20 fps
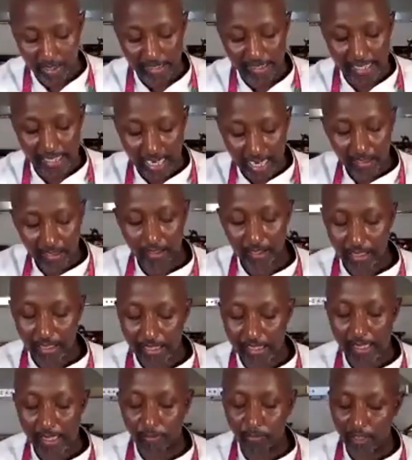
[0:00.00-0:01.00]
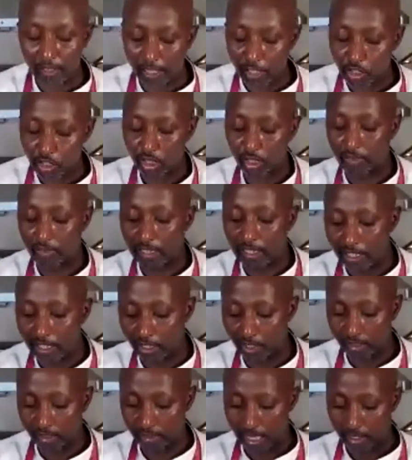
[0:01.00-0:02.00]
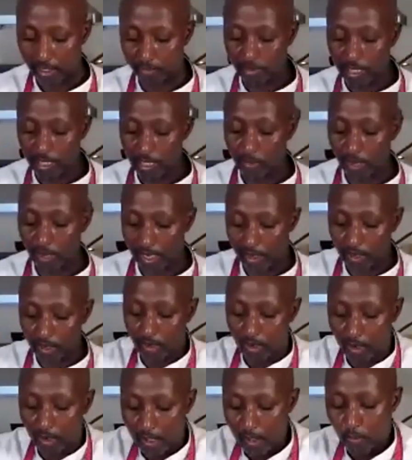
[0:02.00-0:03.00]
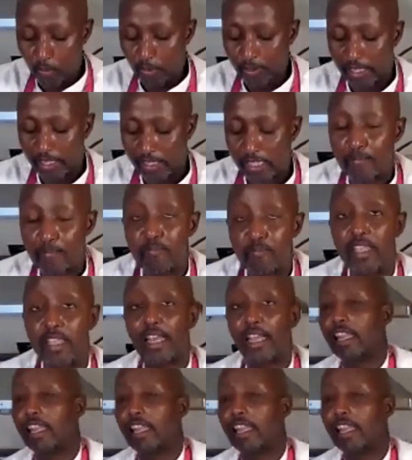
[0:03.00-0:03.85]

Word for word: is that his definition of a little? I really wanna know what does it mean a